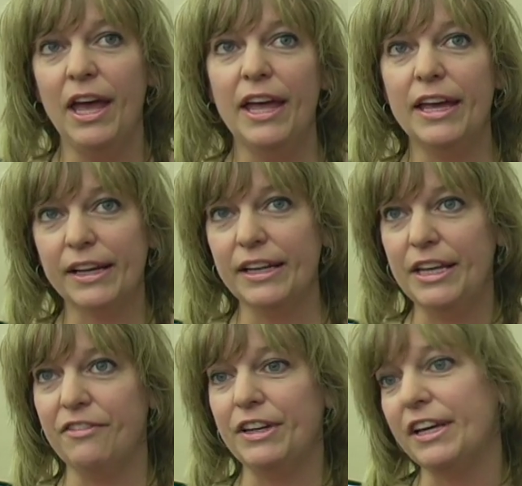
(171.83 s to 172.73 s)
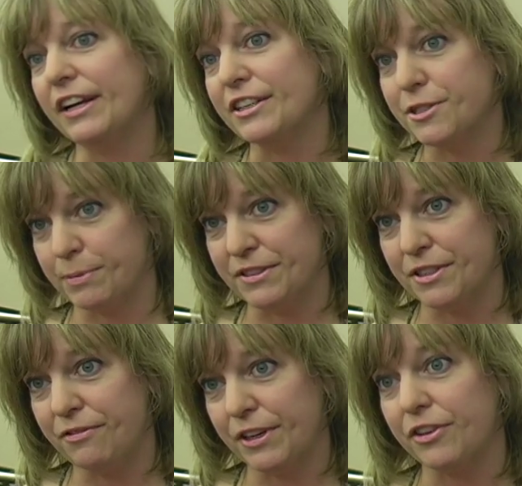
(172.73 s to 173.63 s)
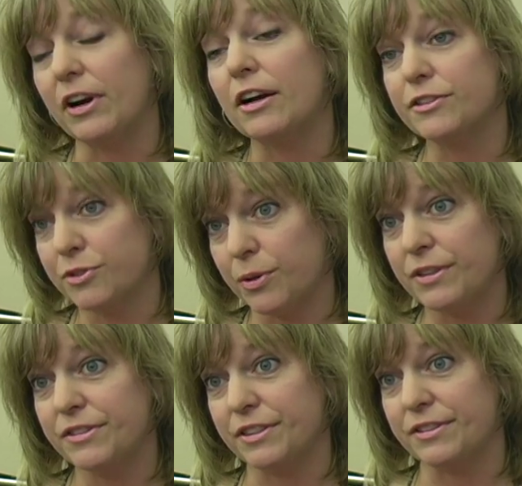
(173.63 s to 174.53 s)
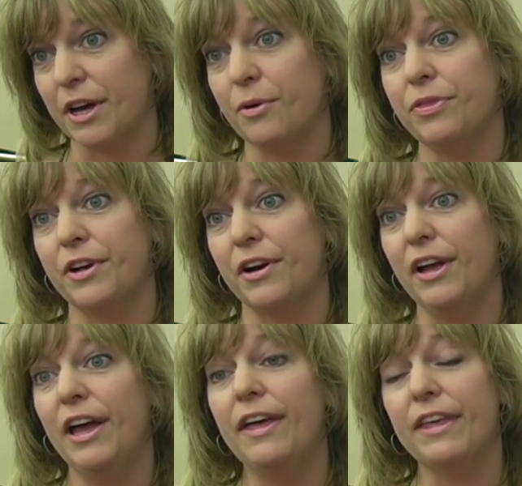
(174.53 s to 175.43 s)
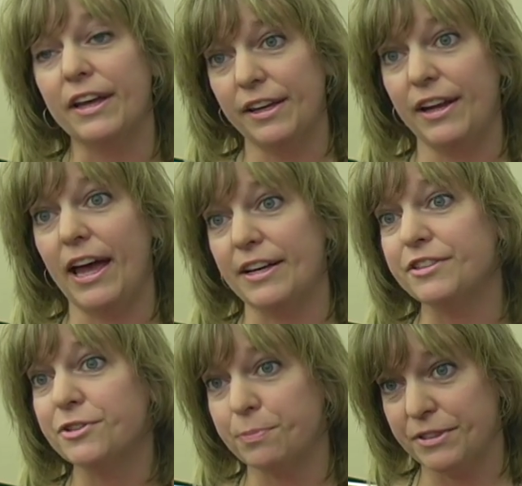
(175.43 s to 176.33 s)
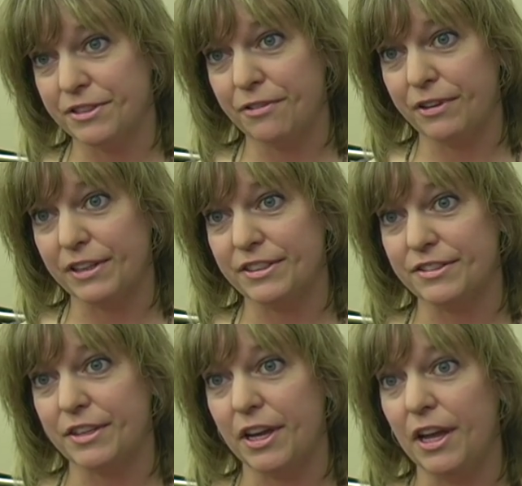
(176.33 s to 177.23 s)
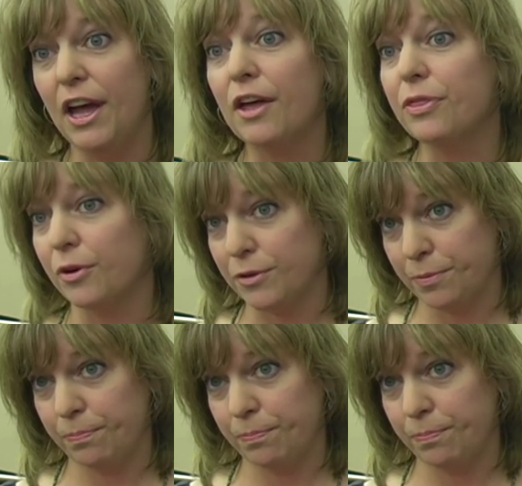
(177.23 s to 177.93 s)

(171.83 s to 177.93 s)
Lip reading: It can even get as specific. There are sources out there that get as specific to say those